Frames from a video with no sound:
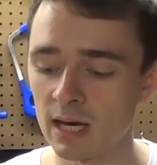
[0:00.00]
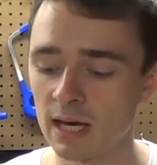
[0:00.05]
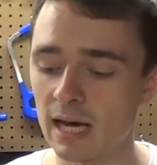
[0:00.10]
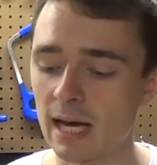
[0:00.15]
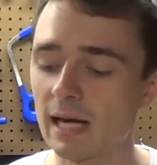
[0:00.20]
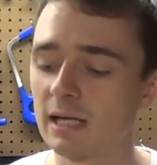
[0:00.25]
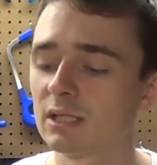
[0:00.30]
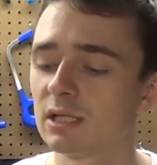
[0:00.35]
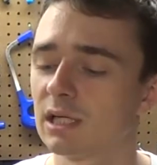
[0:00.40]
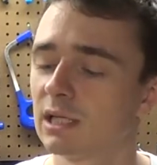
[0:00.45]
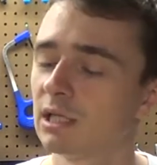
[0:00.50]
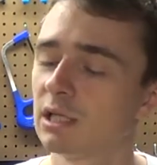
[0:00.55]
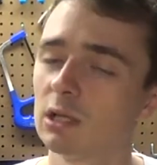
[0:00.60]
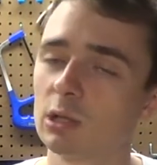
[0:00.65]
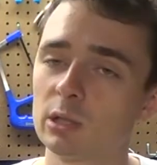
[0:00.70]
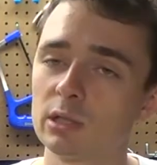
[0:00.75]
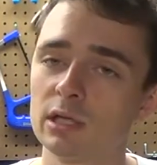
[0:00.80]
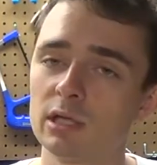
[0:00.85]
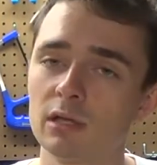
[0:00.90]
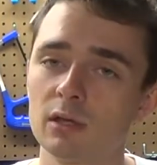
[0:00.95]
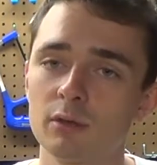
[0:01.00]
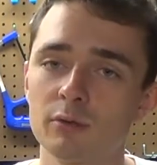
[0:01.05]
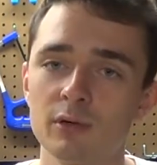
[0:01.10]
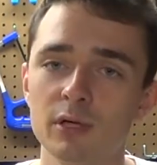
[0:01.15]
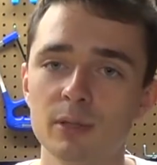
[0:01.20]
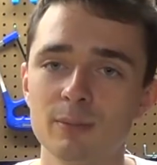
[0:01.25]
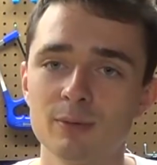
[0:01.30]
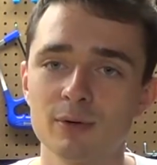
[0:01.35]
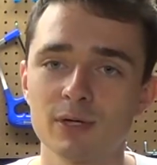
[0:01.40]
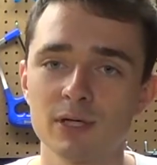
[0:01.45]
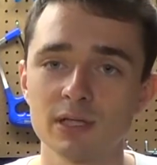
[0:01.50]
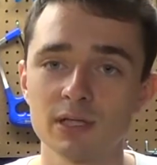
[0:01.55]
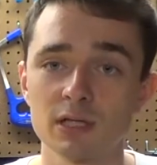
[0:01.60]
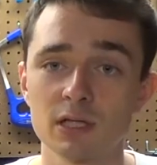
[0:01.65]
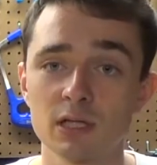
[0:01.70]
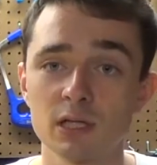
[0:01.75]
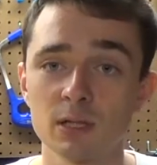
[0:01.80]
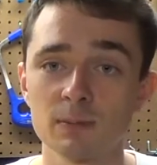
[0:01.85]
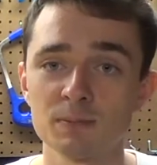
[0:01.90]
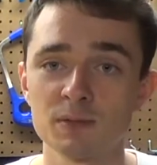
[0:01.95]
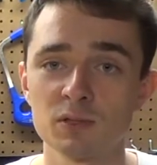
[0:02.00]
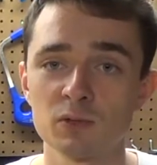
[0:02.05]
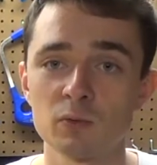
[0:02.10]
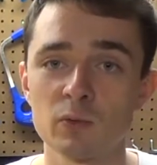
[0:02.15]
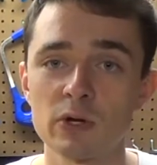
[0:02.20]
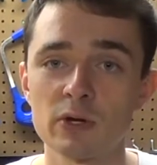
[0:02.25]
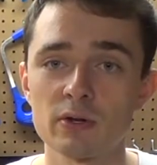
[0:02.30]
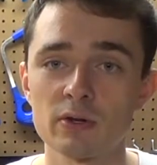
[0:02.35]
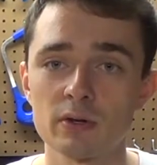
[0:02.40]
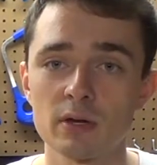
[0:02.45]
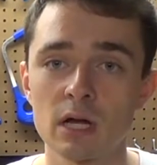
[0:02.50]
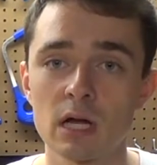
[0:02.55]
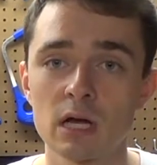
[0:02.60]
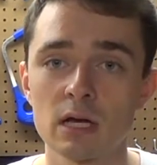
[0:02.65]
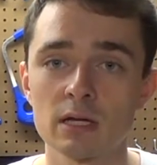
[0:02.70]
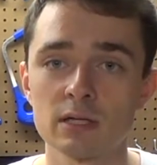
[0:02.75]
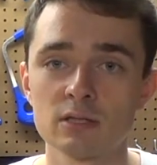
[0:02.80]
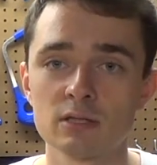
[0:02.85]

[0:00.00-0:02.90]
Actually, I did look into 3D printing the clips as well,